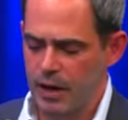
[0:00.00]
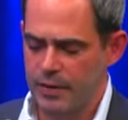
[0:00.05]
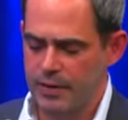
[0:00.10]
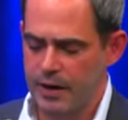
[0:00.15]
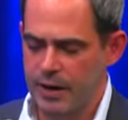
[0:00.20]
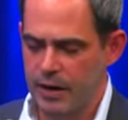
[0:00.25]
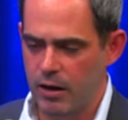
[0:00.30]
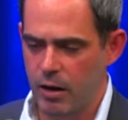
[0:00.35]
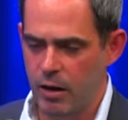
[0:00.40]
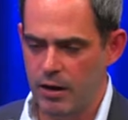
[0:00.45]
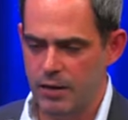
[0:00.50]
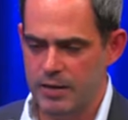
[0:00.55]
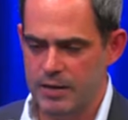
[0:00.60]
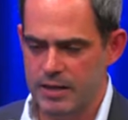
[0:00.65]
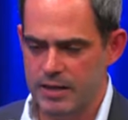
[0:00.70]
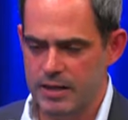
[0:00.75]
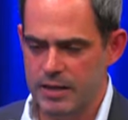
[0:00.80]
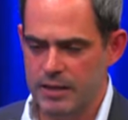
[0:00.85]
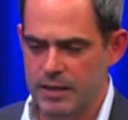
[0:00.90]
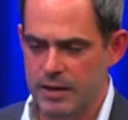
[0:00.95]
And then
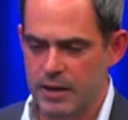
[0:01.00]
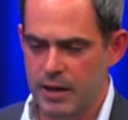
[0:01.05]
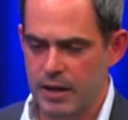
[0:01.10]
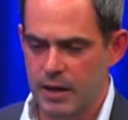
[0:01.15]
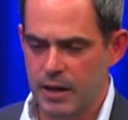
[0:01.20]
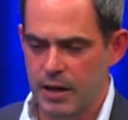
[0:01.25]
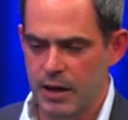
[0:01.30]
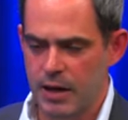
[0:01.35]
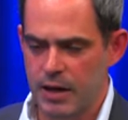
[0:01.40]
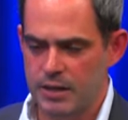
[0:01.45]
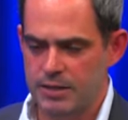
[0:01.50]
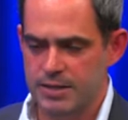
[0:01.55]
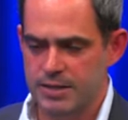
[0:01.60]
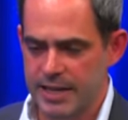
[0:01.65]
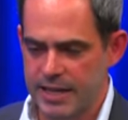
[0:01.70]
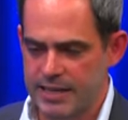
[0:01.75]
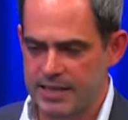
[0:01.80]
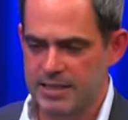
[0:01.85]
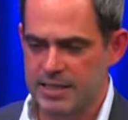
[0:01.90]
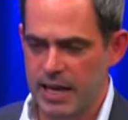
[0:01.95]
on the
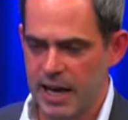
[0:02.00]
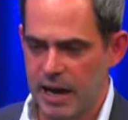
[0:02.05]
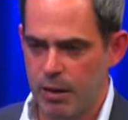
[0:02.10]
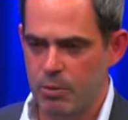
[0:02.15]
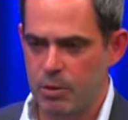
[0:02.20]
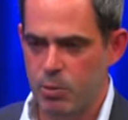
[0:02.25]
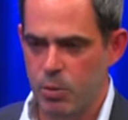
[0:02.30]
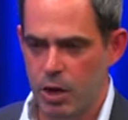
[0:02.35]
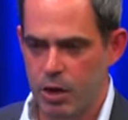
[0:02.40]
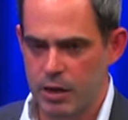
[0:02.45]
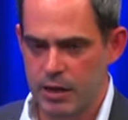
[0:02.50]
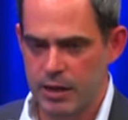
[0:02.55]
state side,